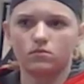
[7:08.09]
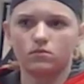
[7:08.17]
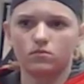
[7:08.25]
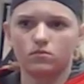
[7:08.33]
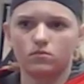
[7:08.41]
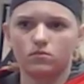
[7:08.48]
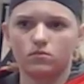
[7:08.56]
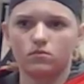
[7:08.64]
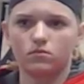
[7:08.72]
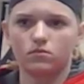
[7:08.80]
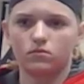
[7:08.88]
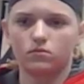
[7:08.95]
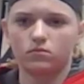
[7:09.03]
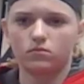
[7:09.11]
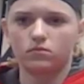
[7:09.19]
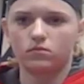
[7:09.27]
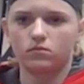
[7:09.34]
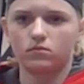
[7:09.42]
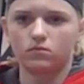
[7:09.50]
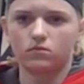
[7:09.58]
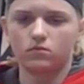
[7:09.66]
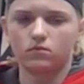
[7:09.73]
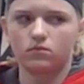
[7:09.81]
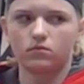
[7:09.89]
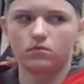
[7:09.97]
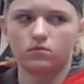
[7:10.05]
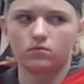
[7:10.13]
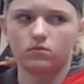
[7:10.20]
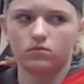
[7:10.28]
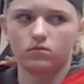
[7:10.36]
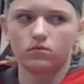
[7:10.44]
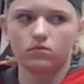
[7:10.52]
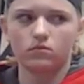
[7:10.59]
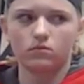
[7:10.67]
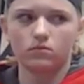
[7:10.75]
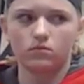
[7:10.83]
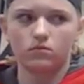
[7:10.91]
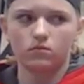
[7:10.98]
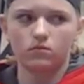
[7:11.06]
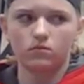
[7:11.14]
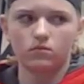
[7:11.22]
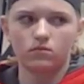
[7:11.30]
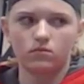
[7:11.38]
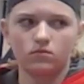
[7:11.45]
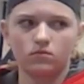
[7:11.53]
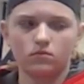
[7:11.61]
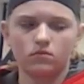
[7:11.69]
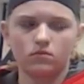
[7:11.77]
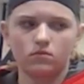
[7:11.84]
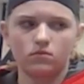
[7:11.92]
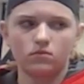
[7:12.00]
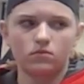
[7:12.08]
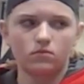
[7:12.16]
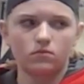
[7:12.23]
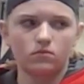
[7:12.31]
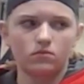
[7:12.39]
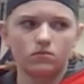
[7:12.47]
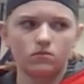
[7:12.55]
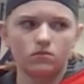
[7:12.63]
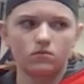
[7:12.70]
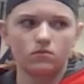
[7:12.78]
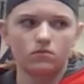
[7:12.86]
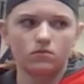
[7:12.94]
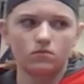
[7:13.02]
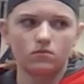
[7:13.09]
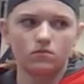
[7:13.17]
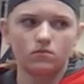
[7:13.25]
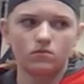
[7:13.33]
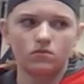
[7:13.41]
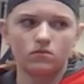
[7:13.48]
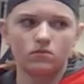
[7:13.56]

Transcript: No words are spoken by the person on screen.